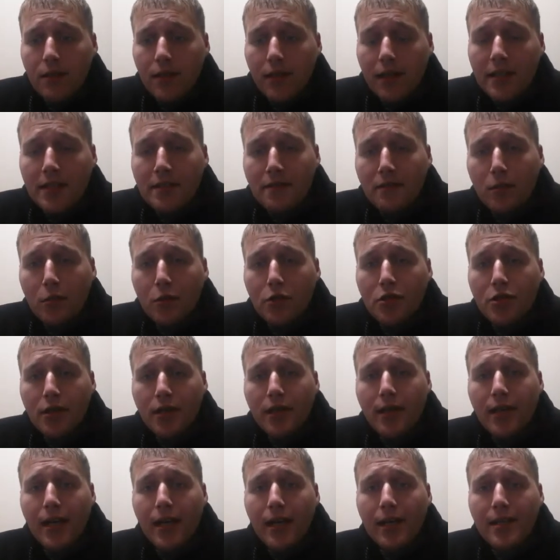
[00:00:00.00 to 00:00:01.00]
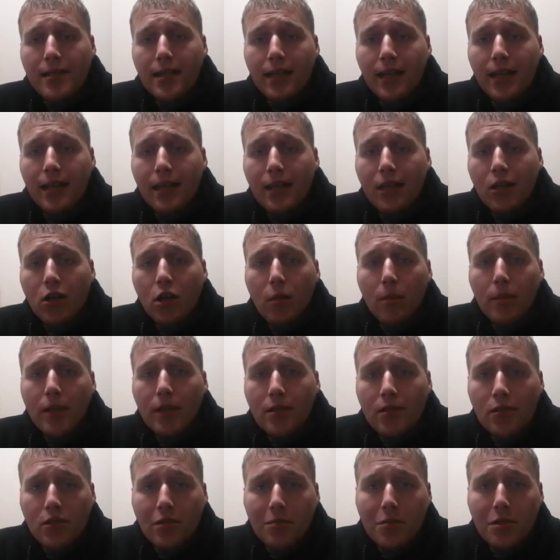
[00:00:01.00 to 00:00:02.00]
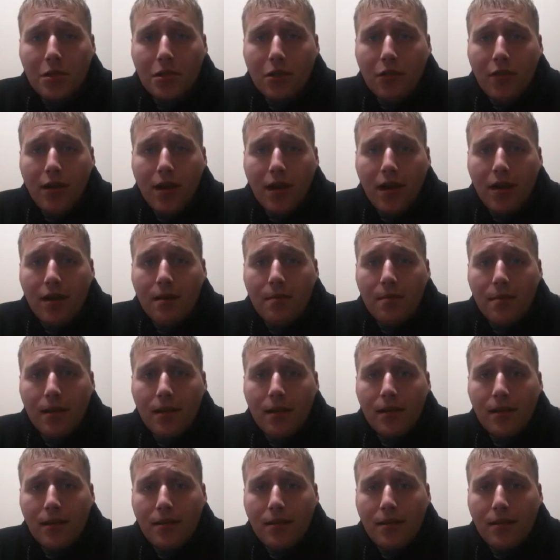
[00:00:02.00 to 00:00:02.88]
Thanks for watching guys, like, comment, subscribe.